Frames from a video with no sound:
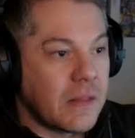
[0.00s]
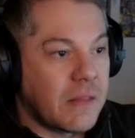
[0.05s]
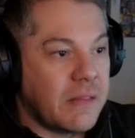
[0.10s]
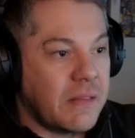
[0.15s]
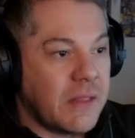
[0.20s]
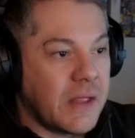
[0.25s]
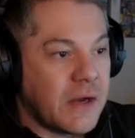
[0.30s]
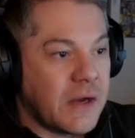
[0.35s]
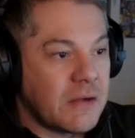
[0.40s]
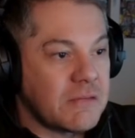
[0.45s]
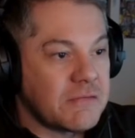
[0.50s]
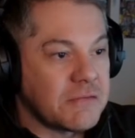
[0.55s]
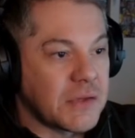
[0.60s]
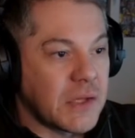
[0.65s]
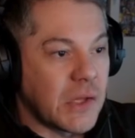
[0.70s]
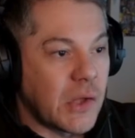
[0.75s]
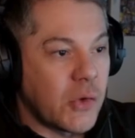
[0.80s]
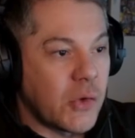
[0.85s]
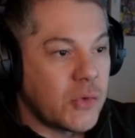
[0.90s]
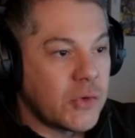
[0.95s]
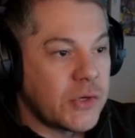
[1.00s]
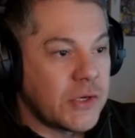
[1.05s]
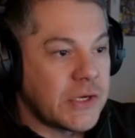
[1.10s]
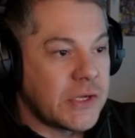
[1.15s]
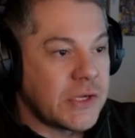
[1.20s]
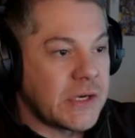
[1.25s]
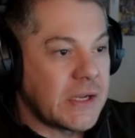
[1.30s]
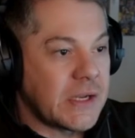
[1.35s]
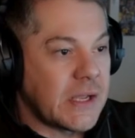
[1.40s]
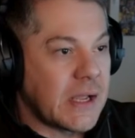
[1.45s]
Then I've loaded
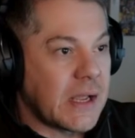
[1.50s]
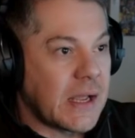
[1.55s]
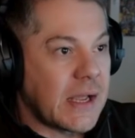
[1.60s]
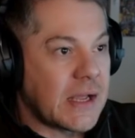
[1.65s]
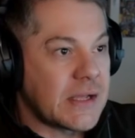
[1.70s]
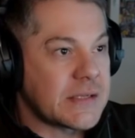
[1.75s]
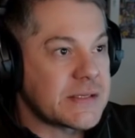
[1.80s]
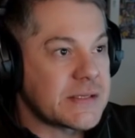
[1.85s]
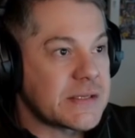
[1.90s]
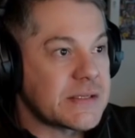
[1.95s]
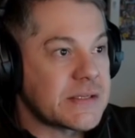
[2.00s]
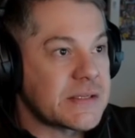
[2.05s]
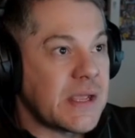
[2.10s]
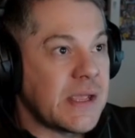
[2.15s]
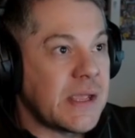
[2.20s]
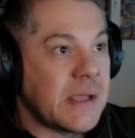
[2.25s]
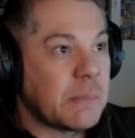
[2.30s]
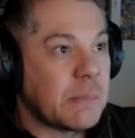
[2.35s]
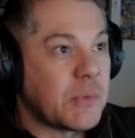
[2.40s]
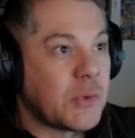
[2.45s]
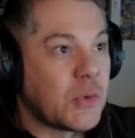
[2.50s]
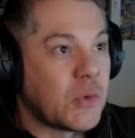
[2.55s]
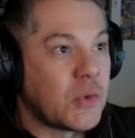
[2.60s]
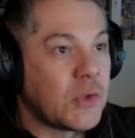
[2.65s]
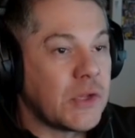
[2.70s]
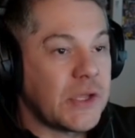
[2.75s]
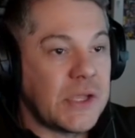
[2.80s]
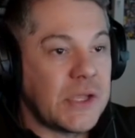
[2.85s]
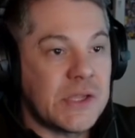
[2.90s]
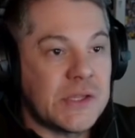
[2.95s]
it as a
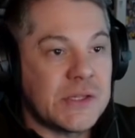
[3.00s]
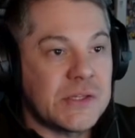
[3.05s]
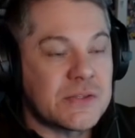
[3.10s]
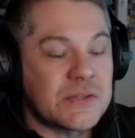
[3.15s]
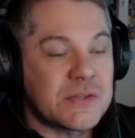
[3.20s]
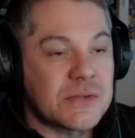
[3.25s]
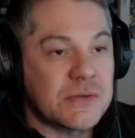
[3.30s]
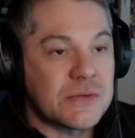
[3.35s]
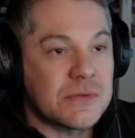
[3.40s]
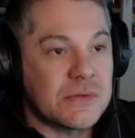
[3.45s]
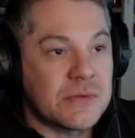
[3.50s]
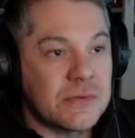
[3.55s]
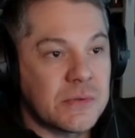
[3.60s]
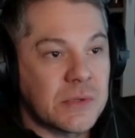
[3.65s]
sample into